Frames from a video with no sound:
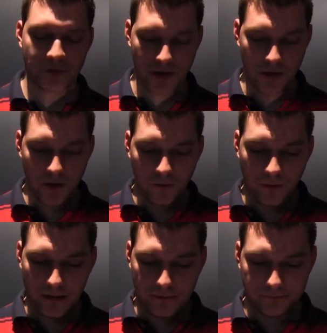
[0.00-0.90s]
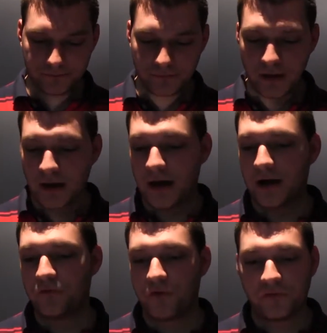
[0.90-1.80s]
Well,
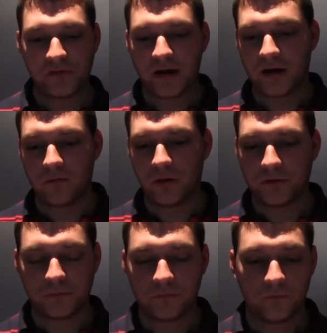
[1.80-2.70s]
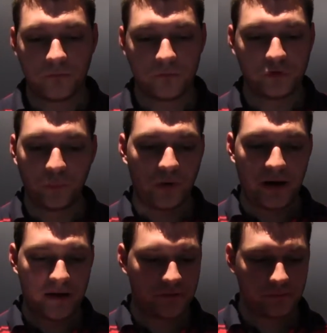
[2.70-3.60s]
at first I was
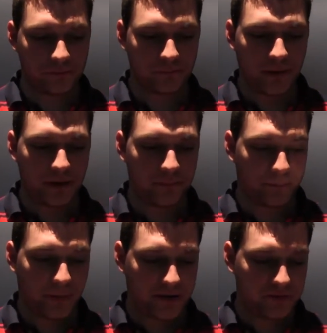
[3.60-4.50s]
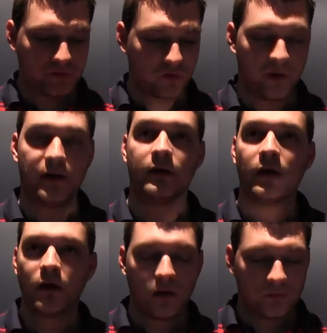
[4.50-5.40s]
surprised by, by the screen,
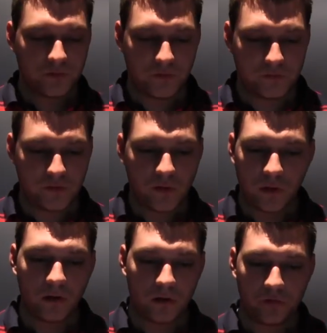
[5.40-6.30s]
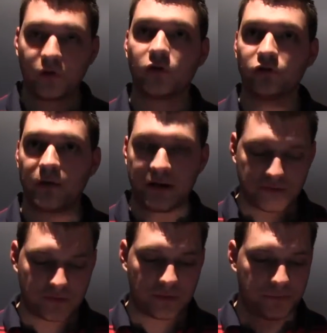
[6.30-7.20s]
the, the color, the
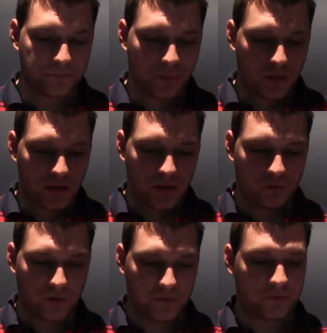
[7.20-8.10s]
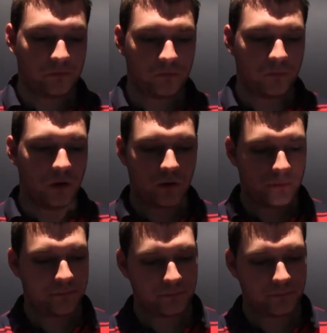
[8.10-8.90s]
contrast. It was, well,